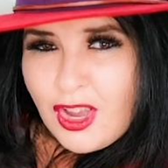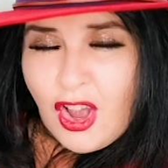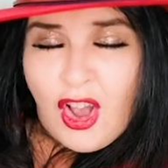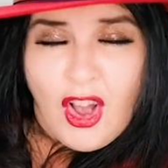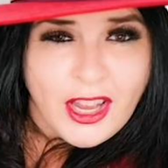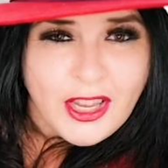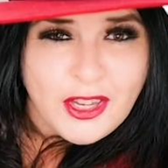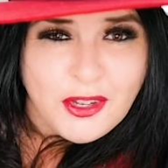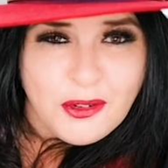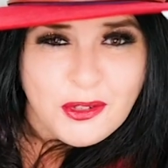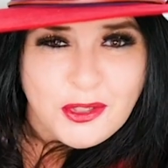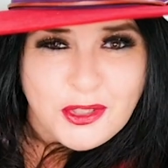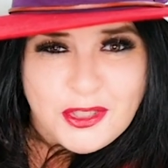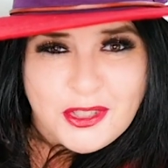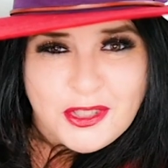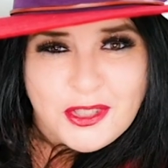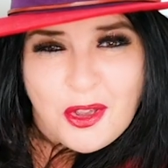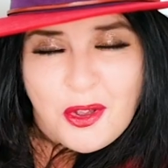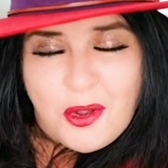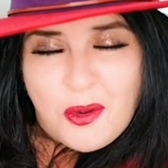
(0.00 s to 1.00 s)
Hi
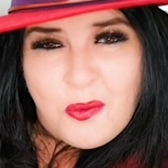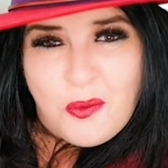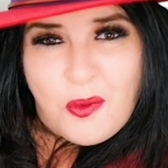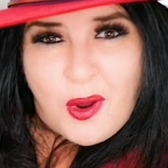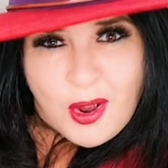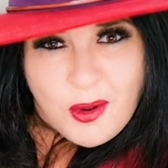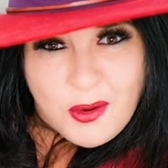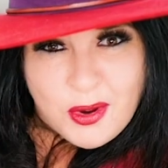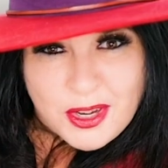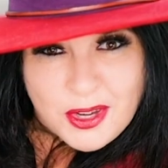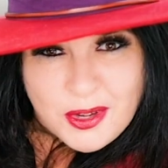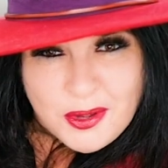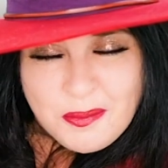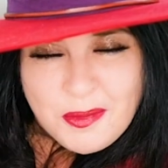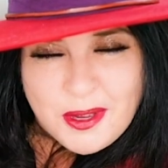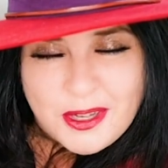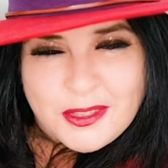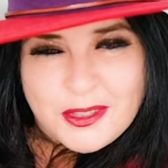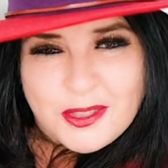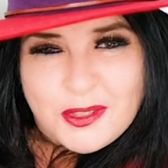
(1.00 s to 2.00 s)
gorgeous soul,
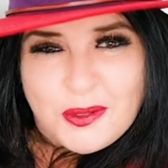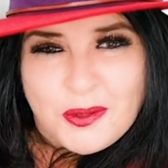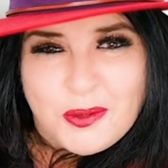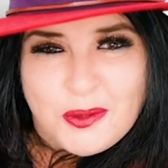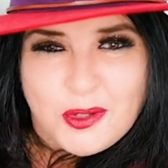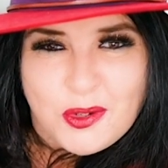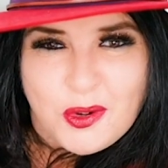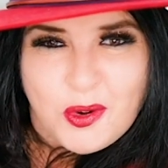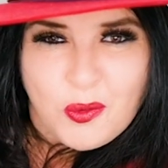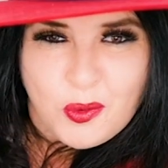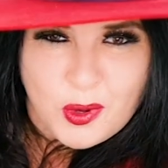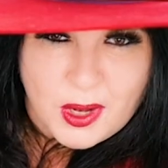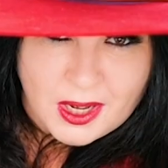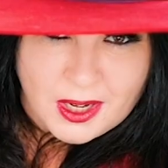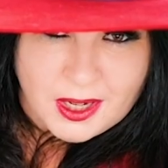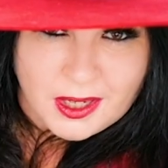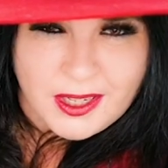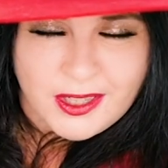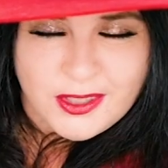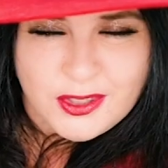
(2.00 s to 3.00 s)
welcome to your
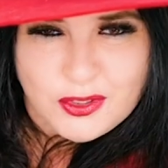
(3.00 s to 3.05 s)
weekly